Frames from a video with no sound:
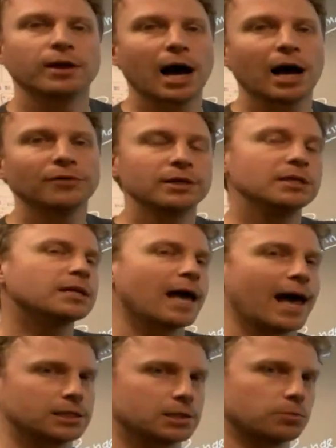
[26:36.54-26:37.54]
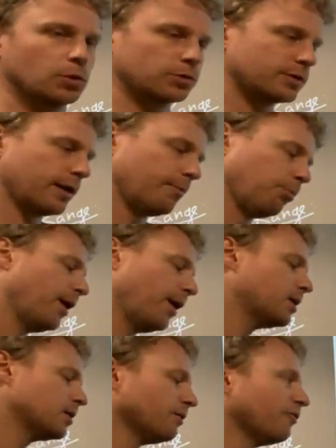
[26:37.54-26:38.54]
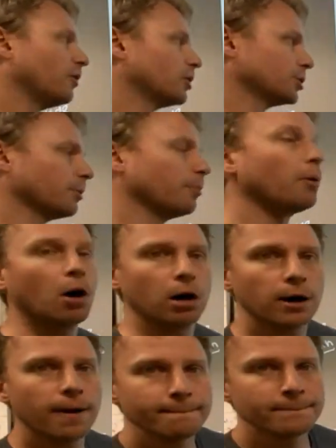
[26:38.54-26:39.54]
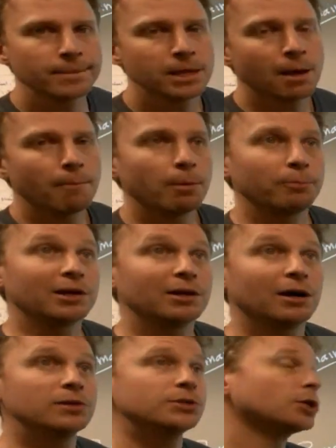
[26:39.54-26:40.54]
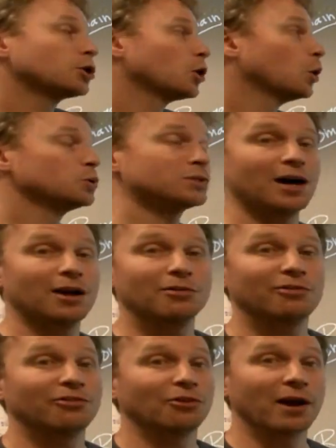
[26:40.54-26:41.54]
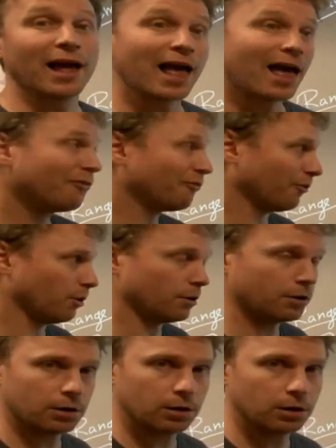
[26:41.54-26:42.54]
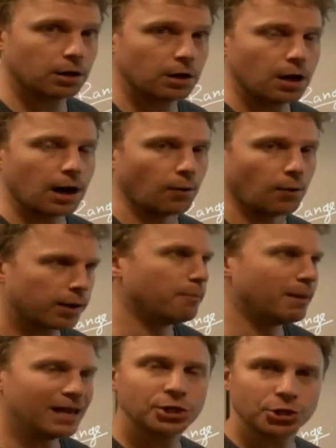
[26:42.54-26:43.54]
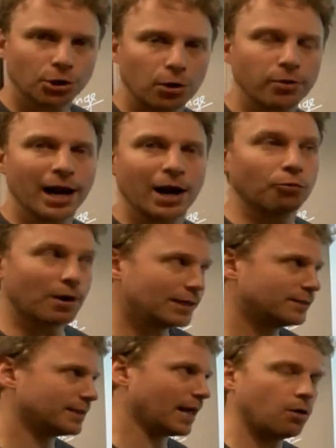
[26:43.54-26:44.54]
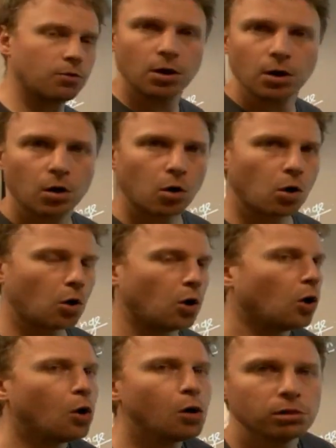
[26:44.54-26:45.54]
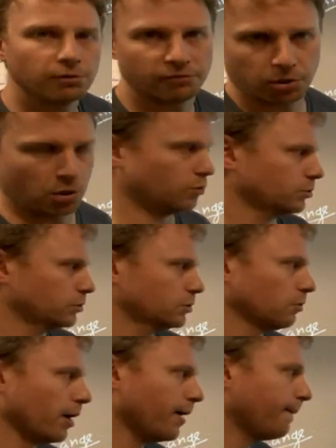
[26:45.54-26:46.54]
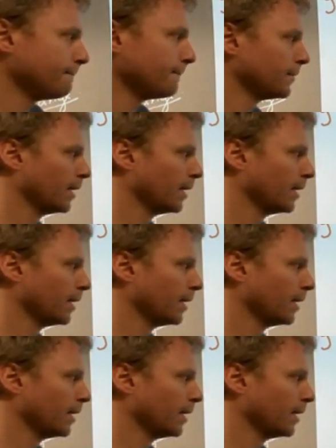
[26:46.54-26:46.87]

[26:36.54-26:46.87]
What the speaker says: these asymptotes that break the function apart. But because it goes on forever, I want to make sure that I write down all of those, right? And